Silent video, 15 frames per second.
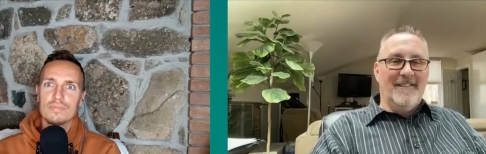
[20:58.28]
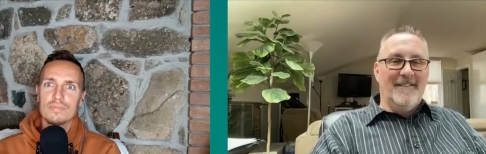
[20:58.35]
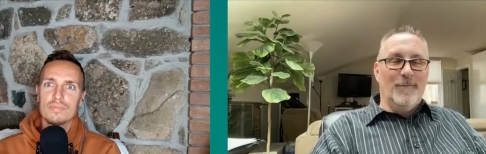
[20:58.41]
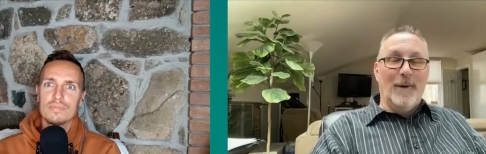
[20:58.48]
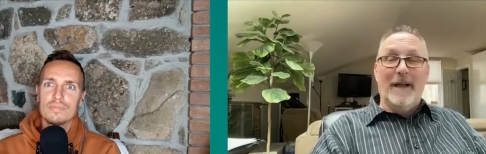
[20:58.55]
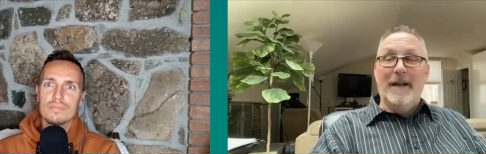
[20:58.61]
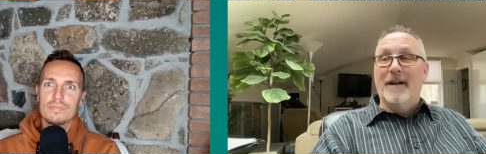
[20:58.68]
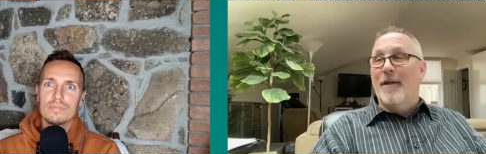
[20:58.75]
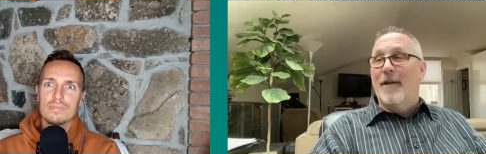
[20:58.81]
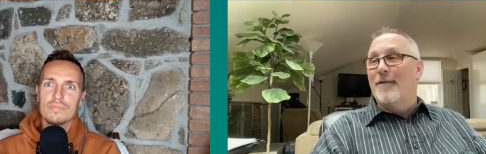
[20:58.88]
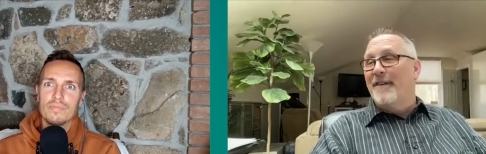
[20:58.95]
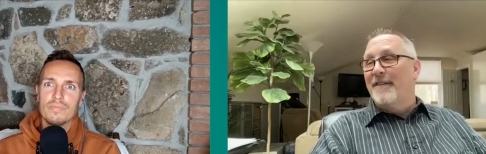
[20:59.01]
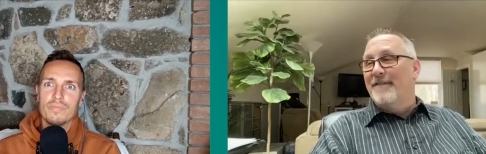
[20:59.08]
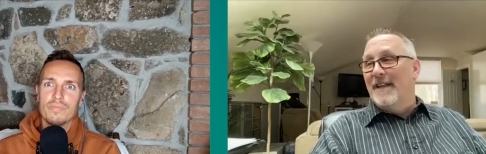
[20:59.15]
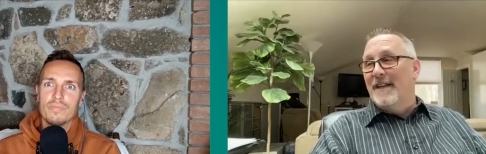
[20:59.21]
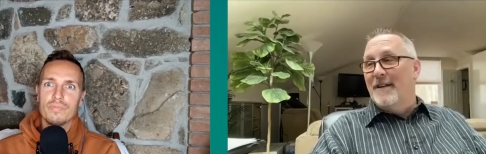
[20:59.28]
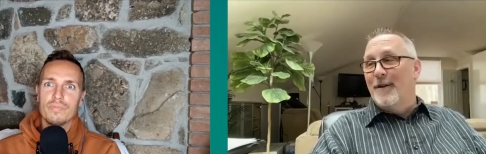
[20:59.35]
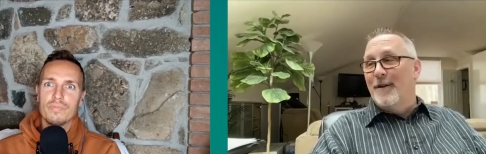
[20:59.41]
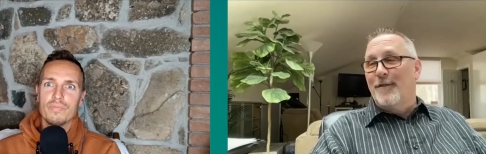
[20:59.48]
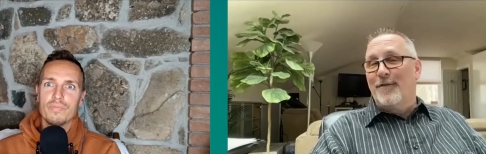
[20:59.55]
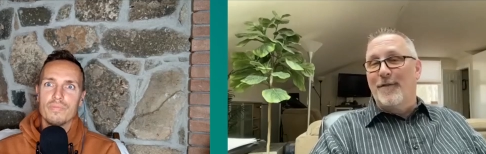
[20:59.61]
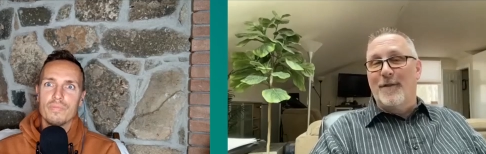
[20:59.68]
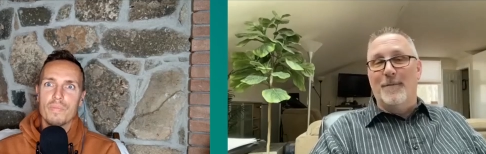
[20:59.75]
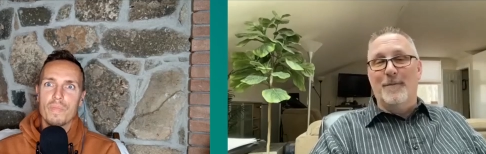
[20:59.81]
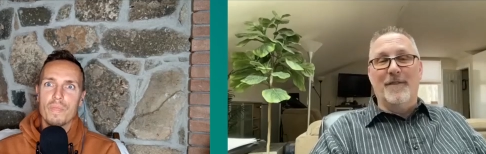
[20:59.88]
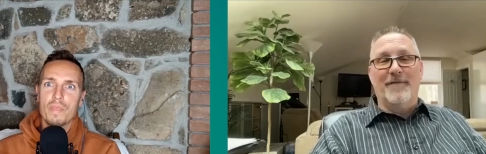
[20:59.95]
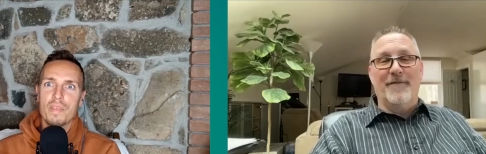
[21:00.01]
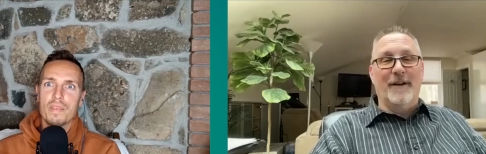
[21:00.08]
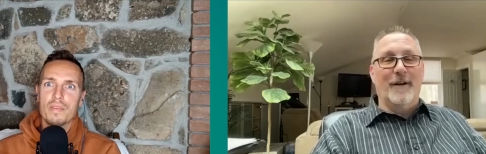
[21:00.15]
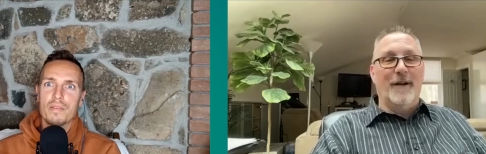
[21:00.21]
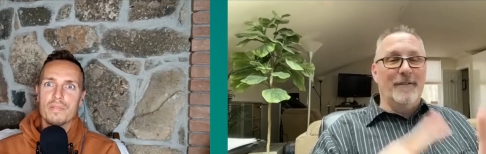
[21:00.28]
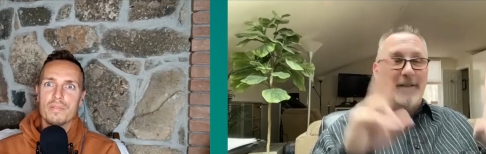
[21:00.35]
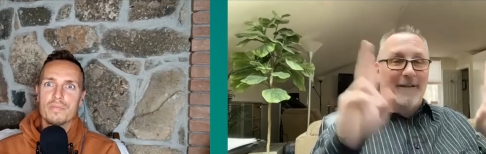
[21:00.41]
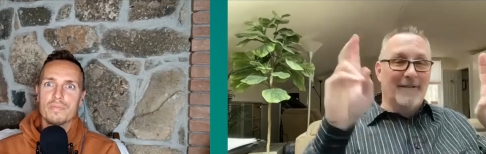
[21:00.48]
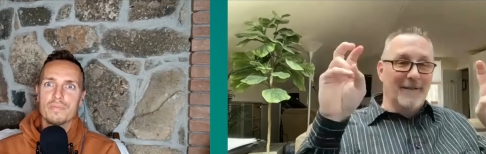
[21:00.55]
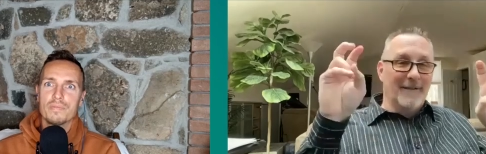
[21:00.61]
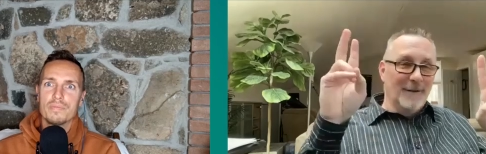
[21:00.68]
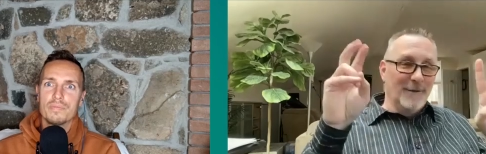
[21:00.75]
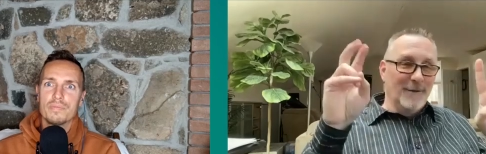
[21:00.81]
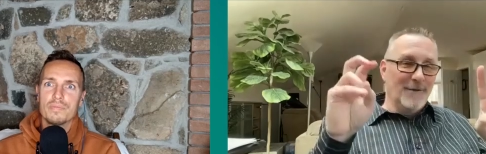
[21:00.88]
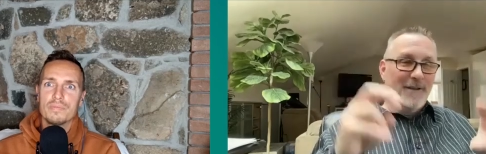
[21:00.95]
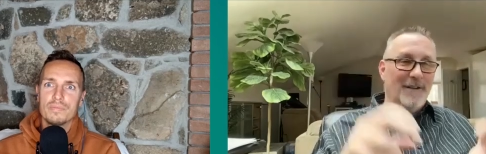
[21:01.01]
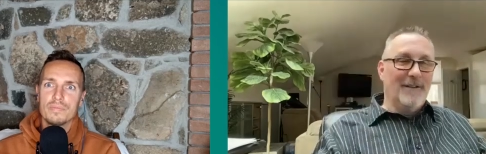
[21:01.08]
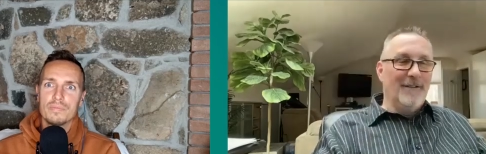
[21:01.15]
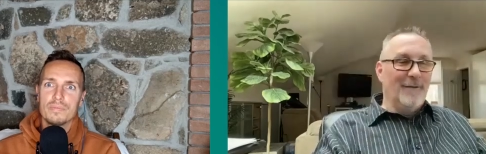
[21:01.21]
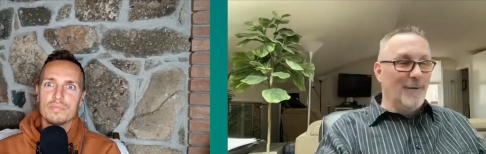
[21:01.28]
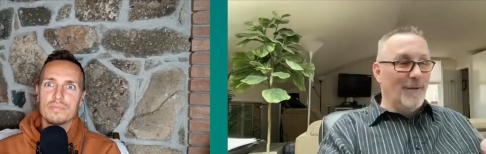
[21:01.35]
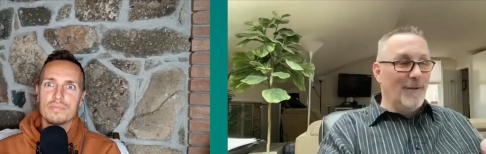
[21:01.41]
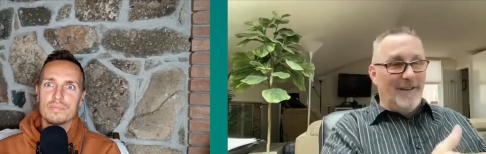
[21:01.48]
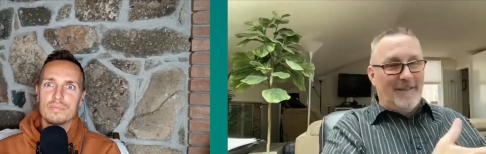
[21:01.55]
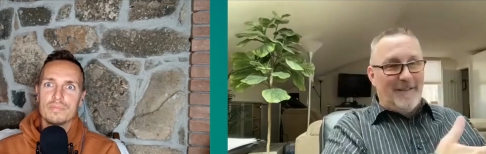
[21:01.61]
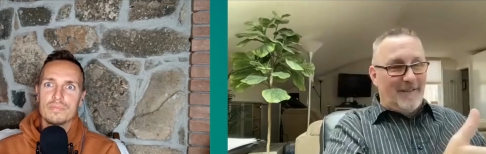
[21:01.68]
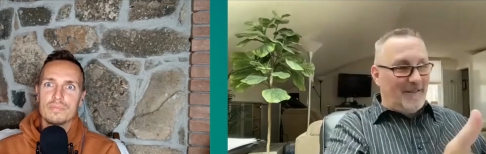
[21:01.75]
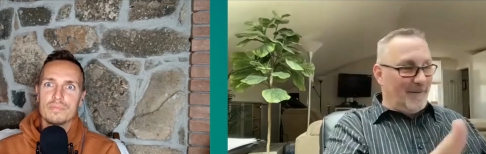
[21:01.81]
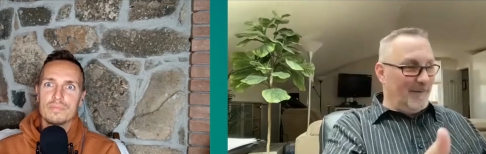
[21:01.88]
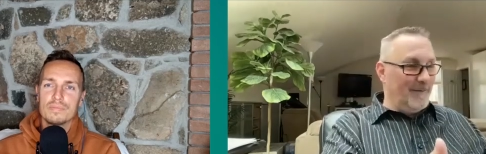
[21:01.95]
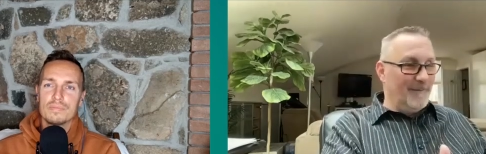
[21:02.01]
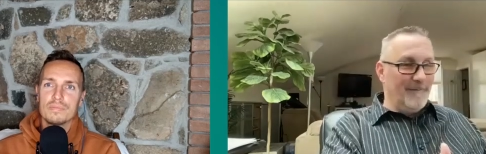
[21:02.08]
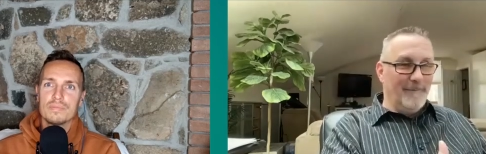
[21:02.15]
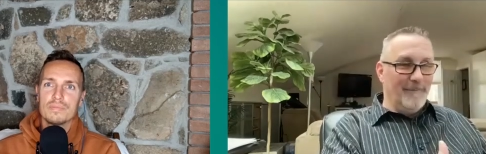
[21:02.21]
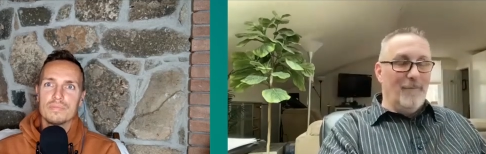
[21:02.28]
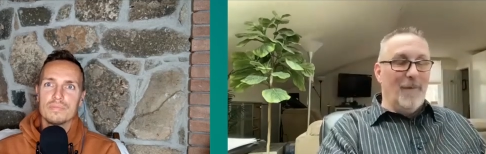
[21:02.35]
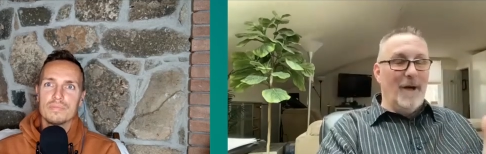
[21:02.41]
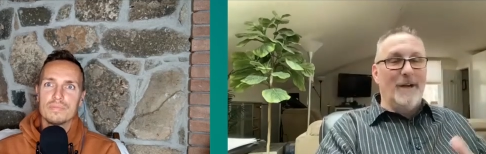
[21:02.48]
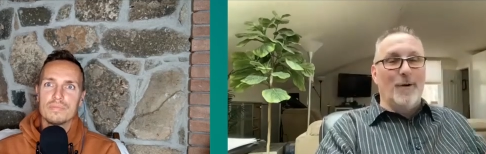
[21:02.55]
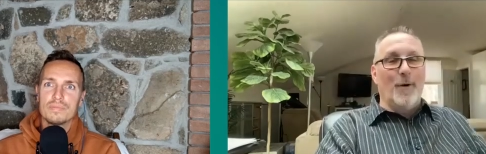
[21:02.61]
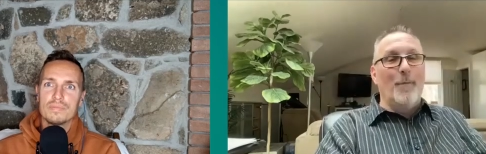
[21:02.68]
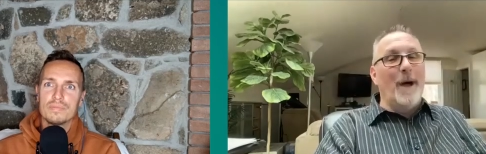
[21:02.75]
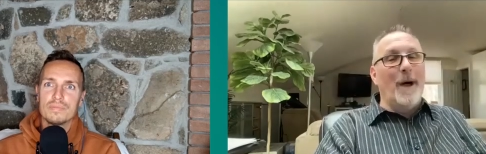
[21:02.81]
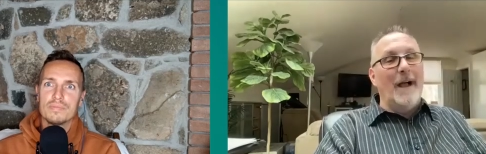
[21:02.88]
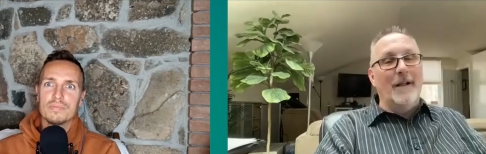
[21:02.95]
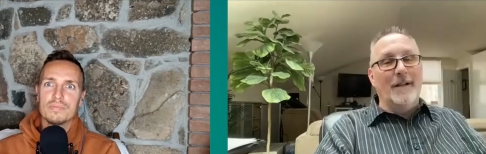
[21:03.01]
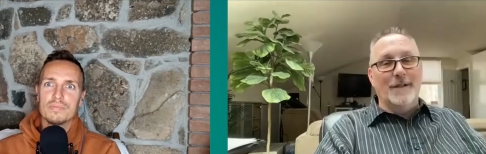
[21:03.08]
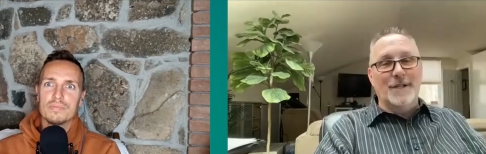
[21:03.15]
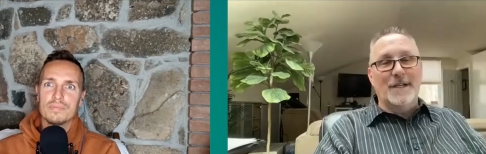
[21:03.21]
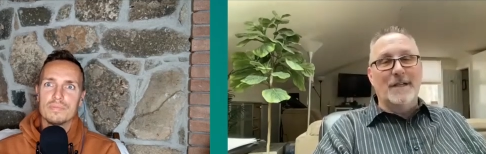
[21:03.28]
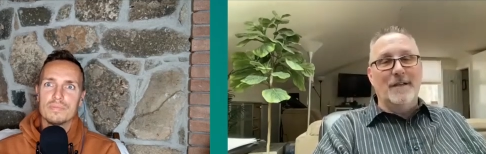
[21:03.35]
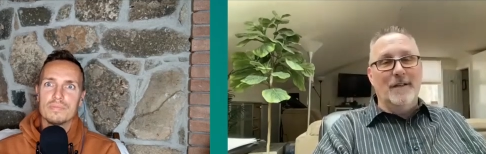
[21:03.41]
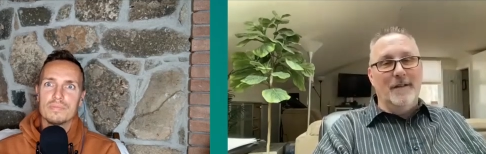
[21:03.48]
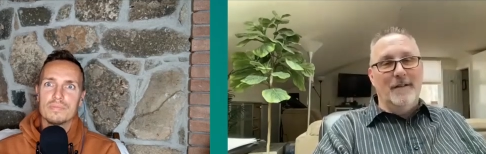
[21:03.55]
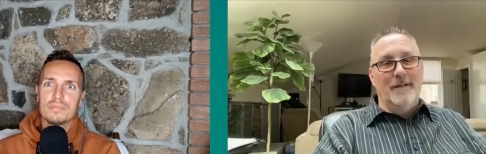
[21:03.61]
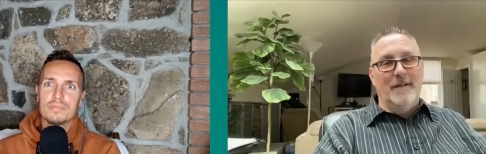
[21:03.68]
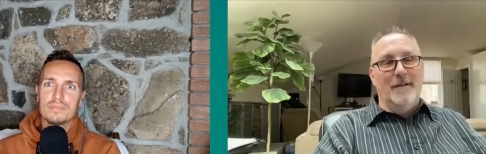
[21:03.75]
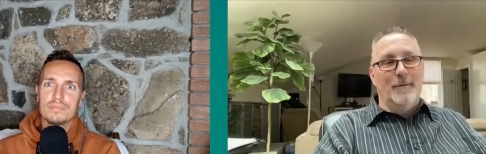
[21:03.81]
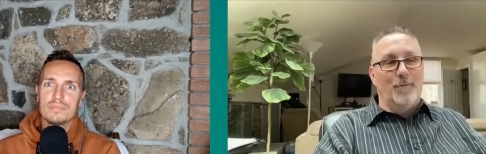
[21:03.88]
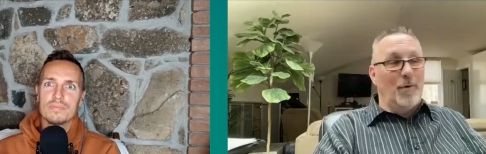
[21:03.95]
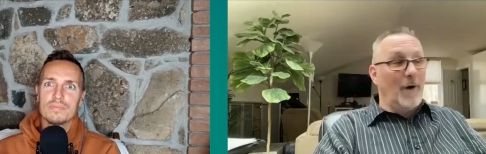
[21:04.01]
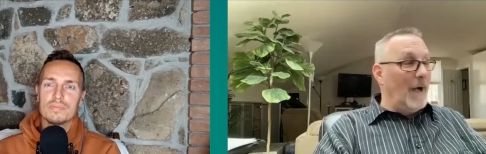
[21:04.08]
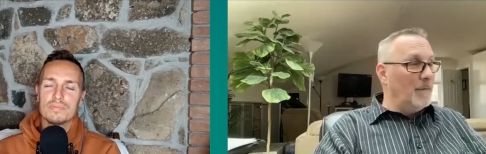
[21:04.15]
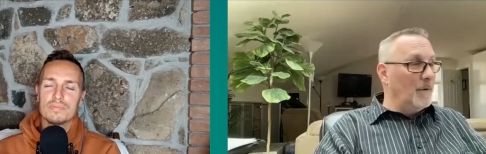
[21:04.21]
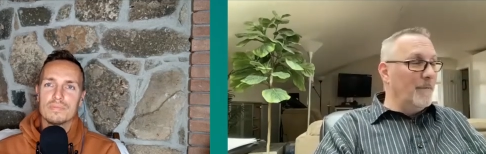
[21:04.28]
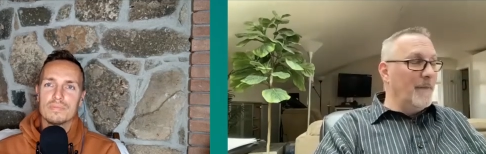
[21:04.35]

Speaker 1: Wait another 15 years for them to figure out the solution to this microbiology problem